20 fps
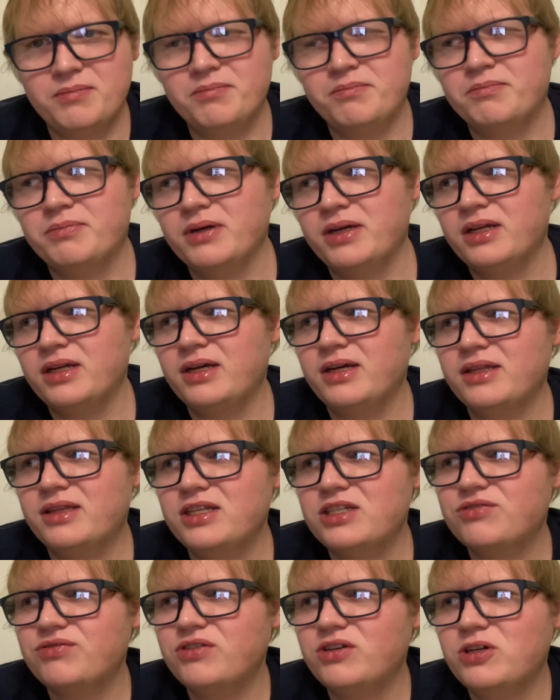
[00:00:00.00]
But
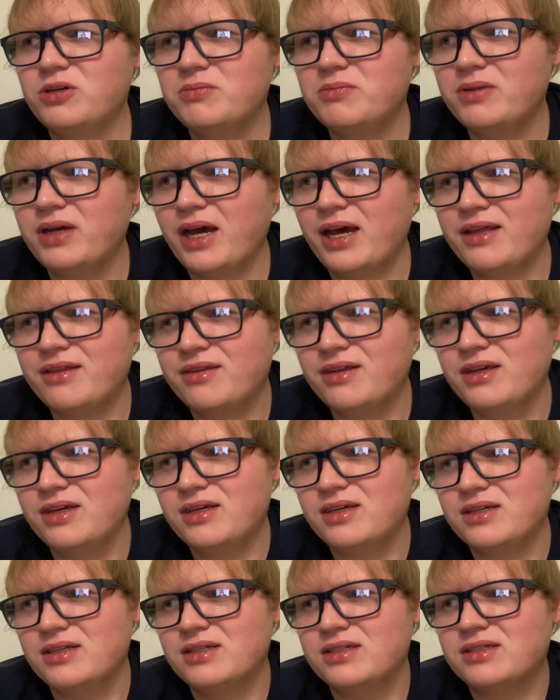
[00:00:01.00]
this film, I think,
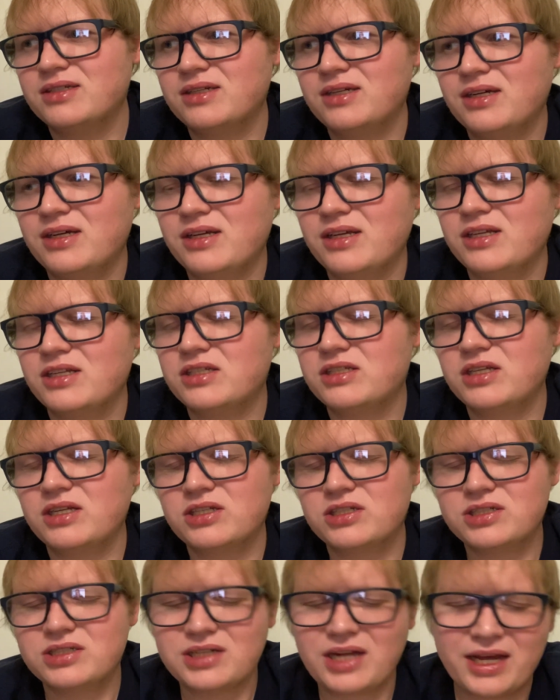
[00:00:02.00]
is
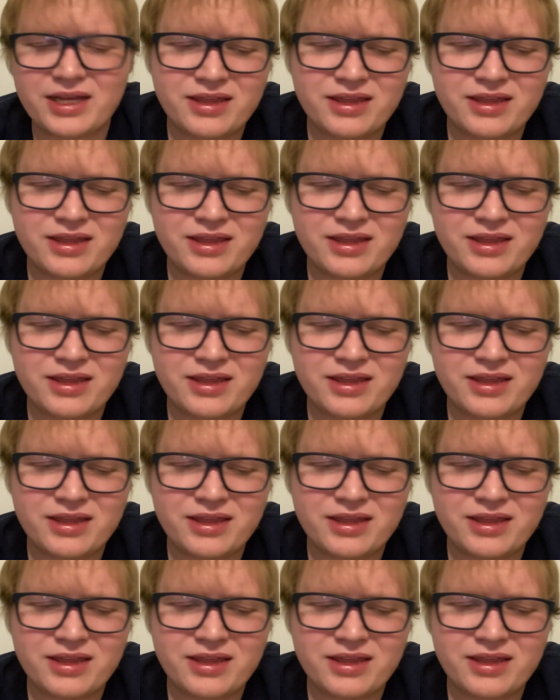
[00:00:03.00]
I